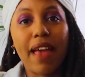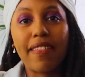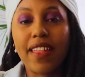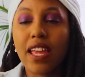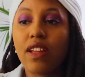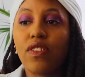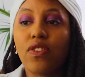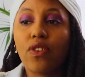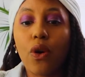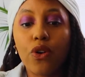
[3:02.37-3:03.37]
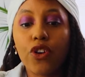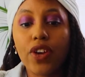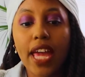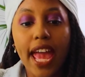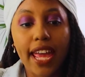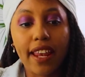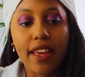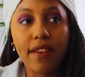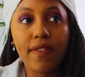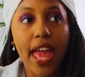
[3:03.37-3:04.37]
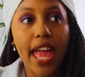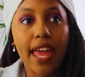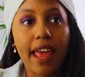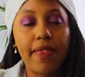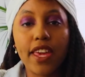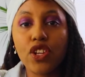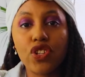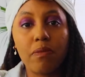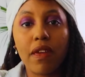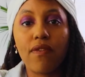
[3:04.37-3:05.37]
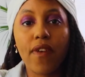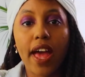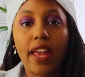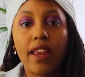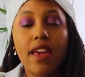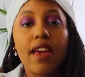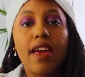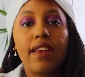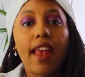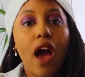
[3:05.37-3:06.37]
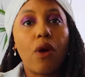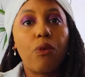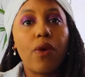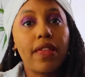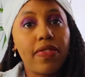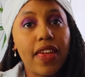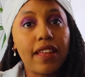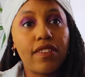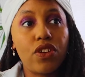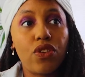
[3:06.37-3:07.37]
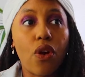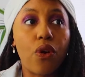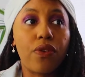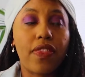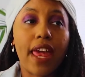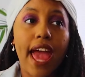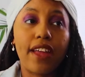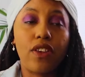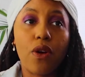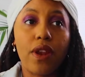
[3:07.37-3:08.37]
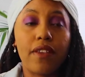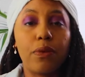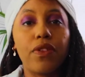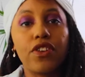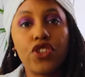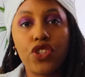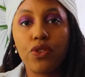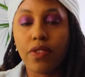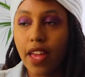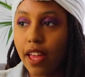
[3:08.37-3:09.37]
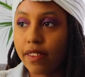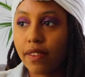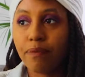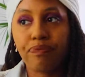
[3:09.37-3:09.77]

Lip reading: I think it's so creative and I think it should be fun. Now, one thing to note that I noticed, well, there's two things.